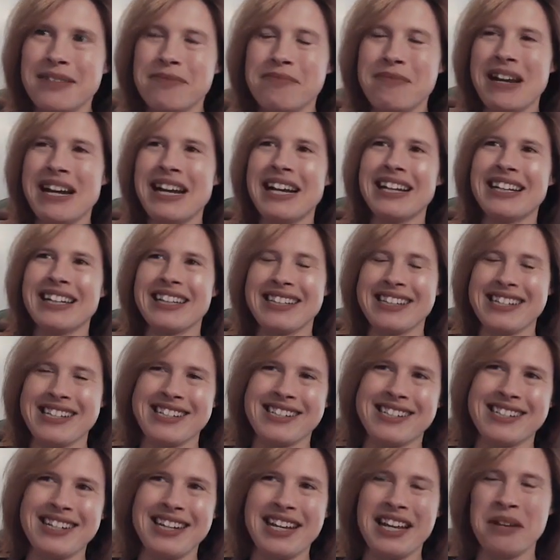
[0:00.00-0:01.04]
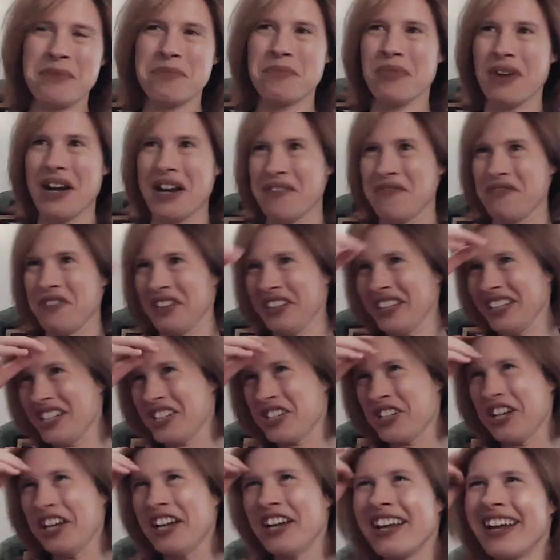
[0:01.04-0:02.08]
meaning that this inbred
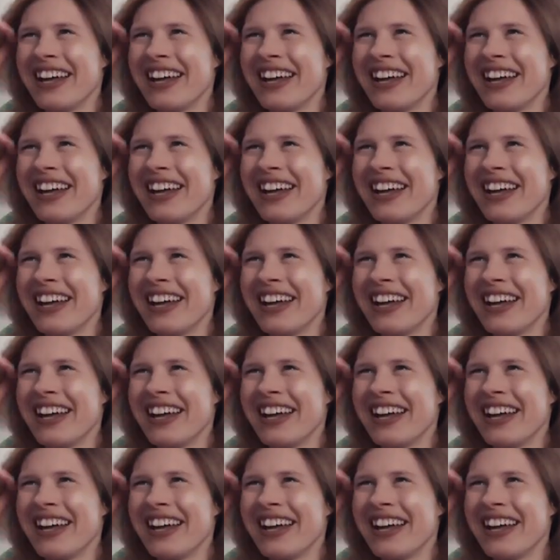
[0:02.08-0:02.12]
village